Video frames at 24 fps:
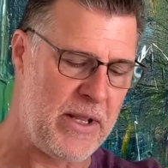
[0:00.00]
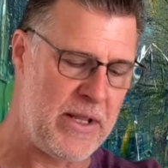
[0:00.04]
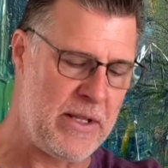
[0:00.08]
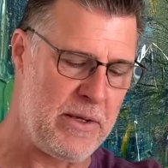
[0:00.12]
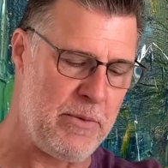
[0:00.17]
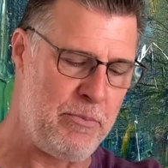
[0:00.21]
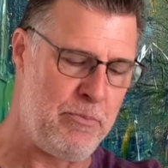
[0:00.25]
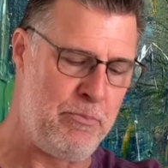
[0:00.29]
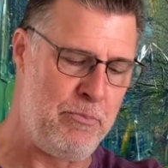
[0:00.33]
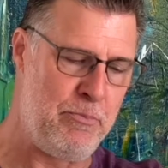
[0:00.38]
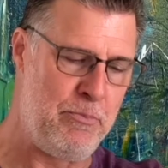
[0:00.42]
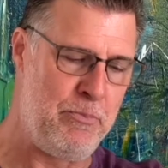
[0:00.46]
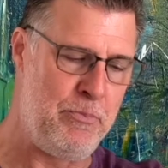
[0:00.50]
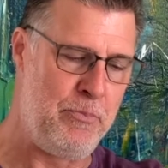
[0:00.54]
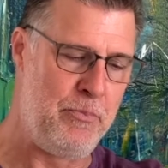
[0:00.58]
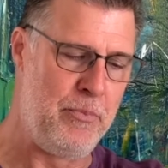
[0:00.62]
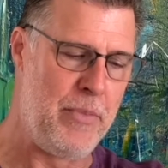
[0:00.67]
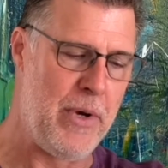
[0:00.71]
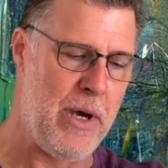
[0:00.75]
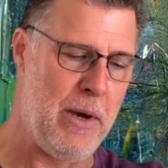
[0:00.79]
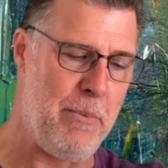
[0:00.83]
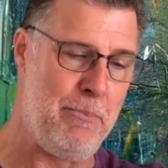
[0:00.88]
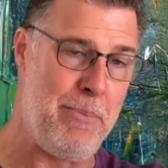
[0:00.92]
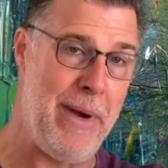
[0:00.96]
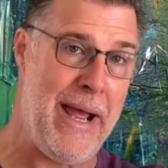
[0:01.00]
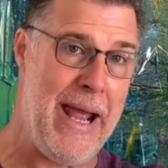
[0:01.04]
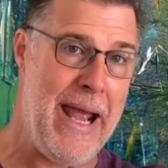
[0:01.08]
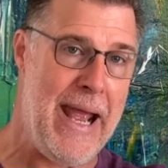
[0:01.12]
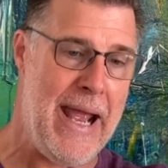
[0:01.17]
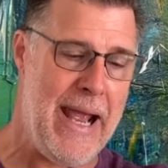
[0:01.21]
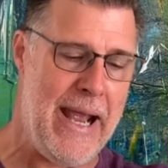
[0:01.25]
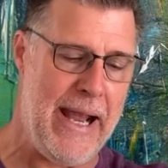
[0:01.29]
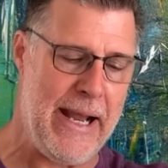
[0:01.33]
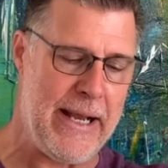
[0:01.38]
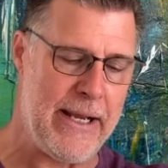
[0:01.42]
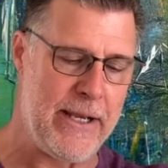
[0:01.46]
of a
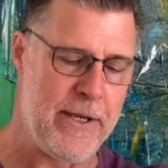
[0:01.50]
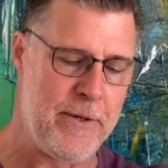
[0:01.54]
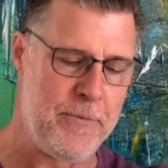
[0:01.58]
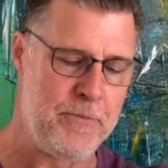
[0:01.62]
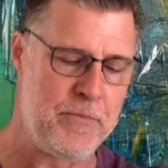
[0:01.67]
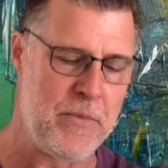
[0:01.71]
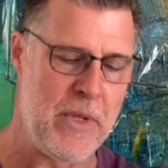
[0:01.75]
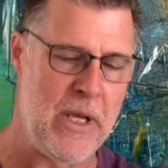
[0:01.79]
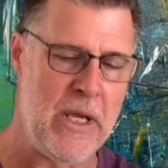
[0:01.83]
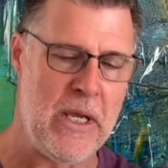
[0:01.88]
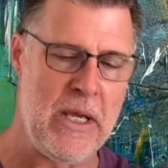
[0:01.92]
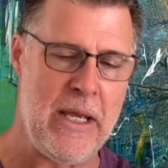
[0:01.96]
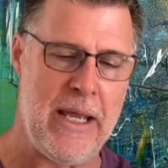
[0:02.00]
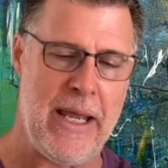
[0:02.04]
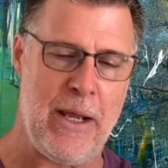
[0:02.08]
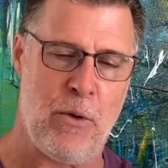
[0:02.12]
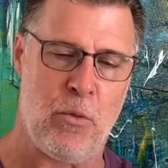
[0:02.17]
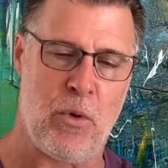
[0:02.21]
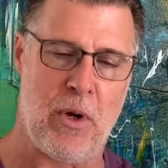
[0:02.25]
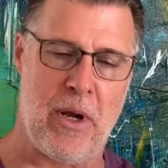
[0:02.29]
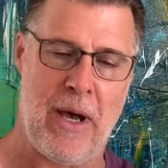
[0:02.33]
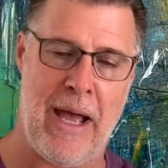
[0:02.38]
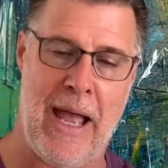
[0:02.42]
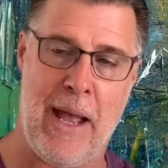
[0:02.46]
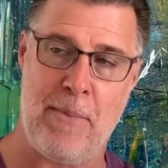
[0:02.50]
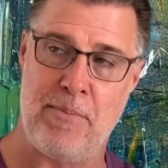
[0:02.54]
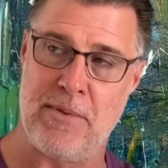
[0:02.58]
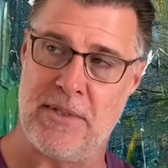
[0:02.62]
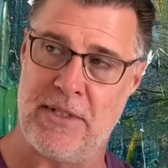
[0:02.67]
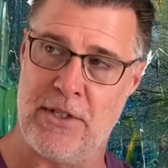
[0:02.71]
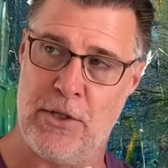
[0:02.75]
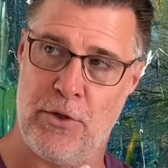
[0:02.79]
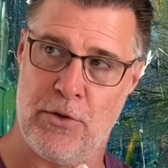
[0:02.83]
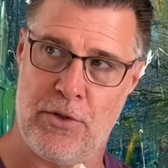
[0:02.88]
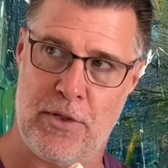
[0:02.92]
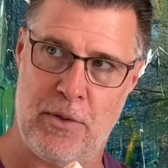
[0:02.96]
bag. And what happens,
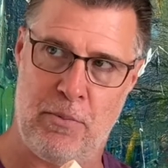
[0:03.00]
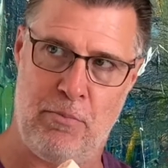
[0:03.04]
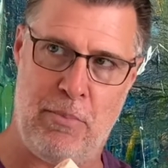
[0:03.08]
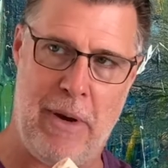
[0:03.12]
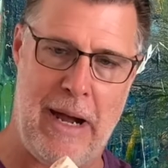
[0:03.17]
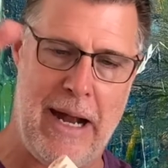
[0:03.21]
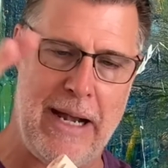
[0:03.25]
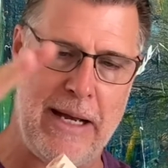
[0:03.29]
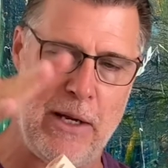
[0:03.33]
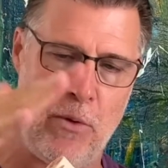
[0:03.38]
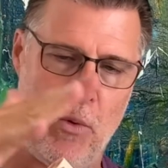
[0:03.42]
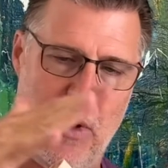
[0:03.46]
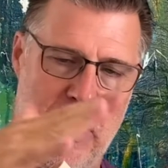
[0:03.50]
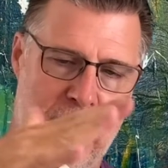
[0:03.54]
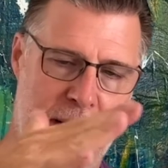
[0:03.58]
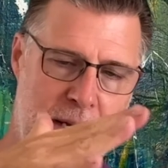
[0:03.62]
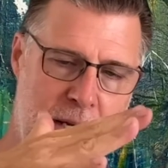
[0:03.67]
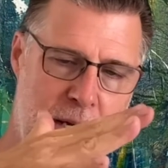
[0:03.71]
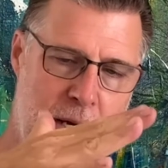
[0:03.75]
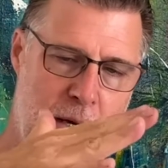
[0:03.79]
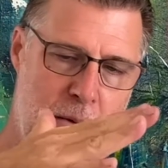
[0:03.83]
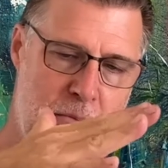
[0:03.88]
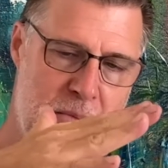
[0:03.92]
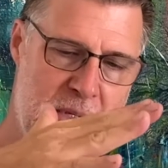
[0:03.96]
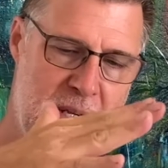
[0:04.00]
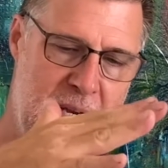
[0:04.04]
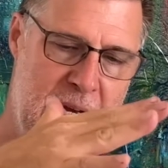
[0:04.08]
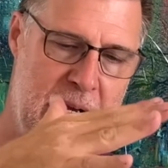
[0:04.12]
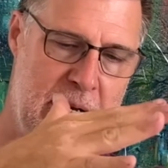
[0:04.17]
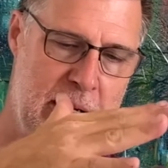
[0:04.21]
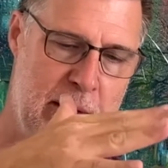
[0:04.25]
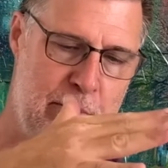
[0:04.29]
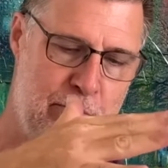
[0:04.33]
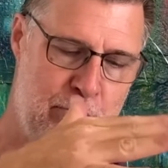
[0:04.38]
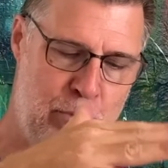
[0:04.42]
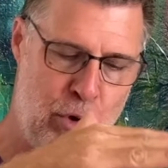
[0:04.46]
their body weight comes in
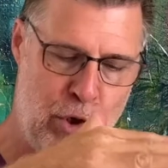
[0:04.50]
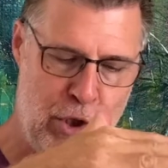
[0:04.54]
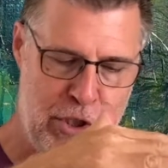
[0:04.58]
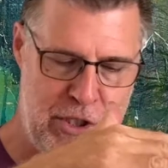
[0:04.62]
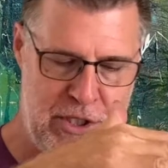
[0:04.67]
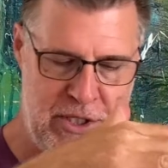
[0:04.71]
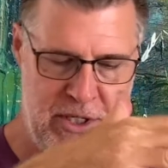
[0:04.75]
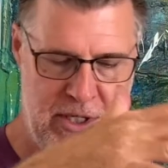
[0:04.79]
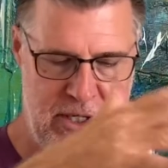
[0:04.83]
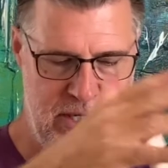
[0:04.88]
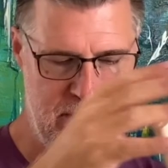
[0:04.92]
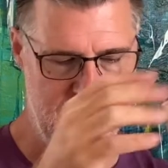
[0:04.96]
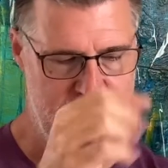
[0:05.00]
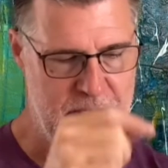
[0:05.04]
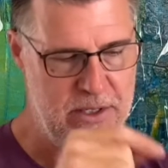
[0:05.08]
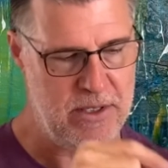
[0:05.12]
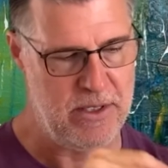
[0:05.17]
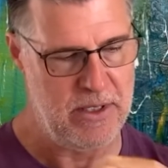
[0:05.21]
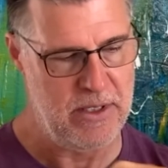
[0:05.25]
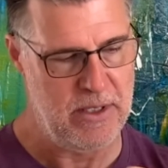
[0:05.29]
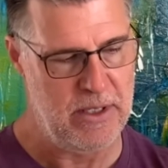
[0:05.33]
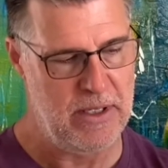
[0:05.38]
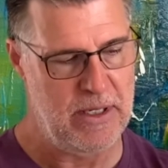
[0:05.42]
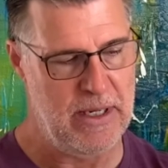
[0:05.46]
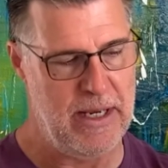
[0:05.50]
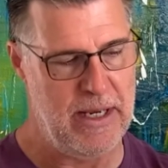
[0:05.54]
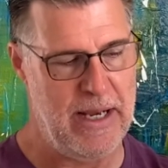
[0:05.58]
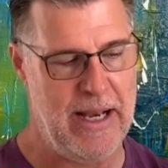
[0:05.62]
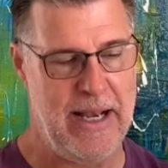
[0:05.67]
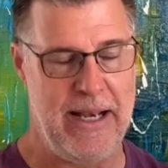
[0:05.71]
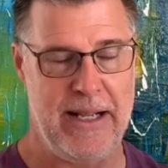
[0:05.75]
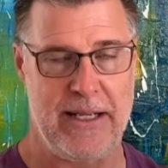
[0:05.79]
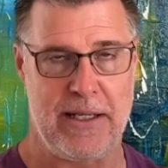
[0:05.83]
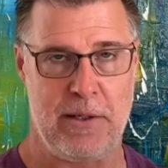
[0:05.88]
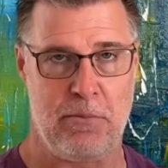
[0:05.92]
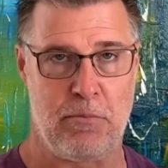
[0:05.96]
and pushes, and
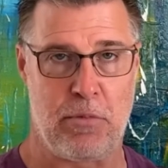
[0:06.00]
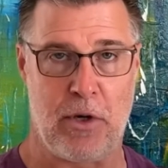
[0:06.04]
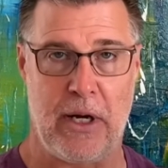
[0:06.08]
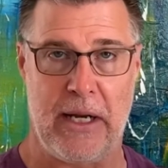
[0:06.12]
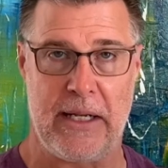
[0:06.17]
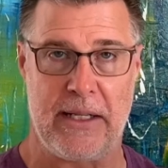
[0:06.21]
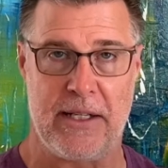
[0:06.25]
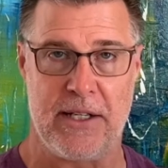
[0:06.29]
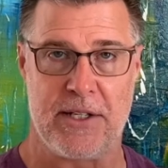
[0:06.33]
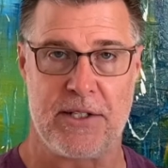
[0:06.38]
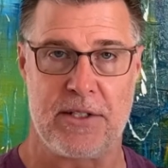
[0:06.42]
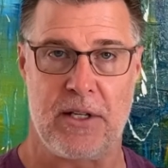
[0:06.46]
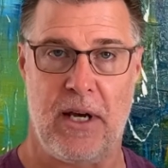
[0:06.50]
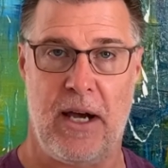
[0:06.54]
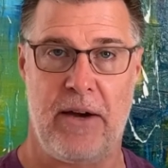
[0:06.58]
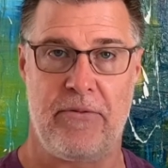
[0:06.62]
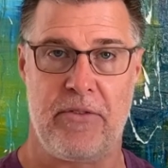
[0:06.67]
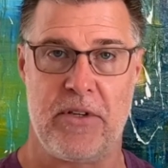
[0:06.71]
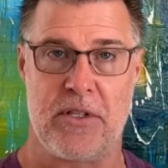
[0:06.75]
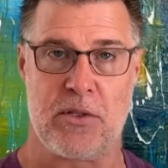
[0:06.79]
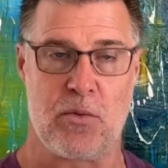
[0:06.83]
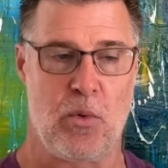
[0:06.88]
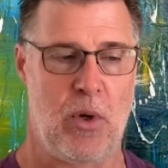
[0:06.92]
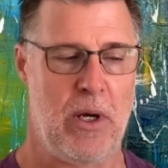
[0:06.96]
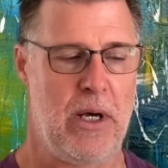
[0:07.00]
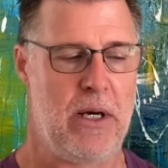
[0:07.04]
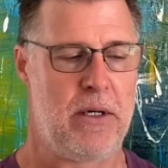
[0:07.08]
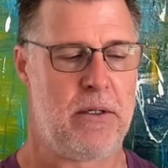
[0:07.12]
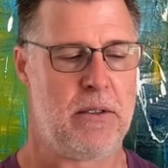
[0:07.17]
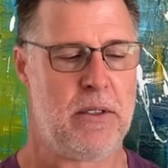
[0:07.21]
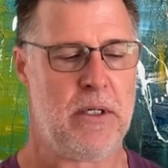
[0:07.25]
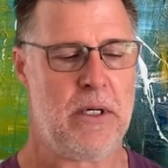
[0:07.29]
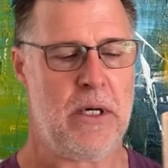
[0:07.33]
it can break this off as well.